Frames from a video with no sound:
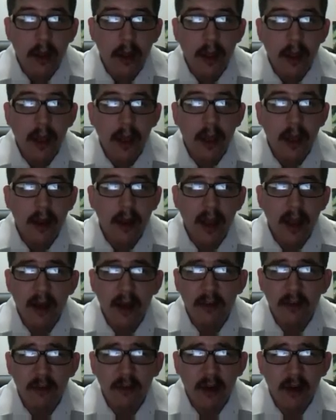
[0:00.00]
And it kind
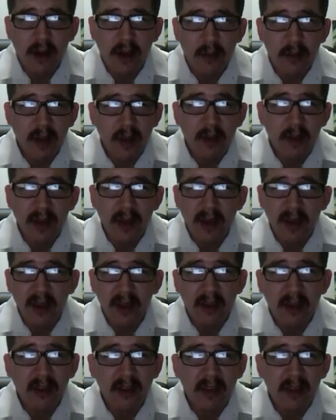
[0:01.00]
of struck me
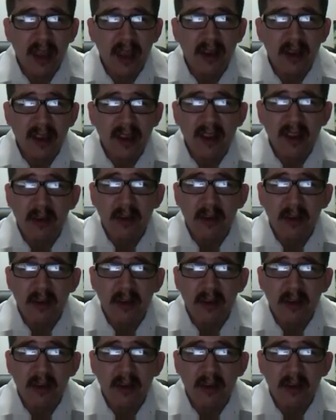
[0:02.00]
because I did